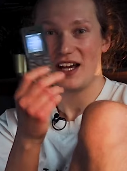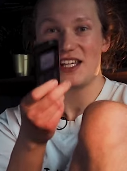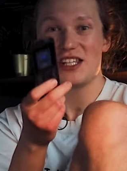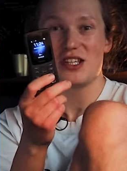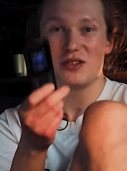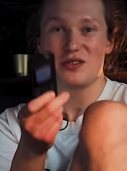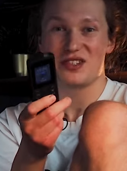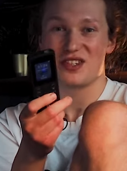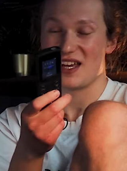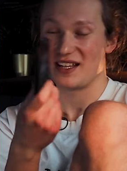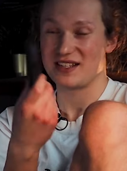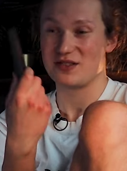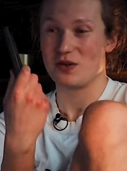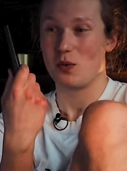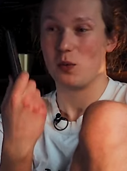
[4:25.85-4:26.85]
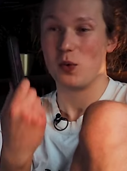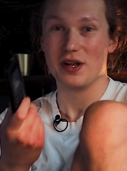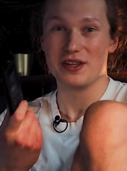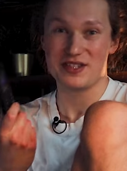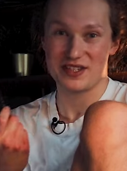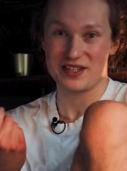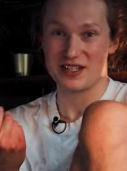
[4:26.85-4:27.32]
I used this
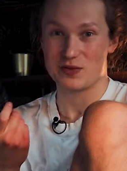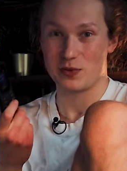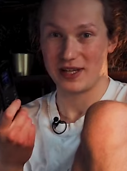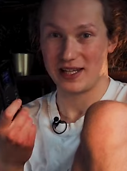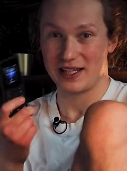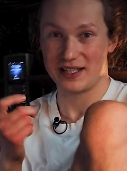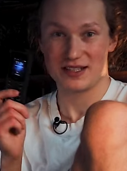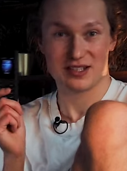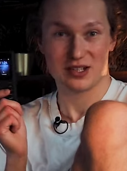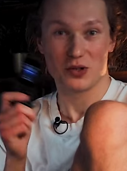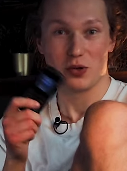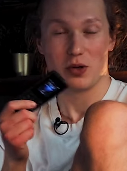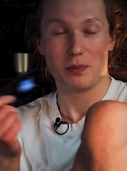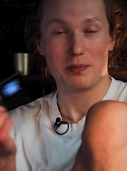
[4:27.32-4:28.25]
once this week to call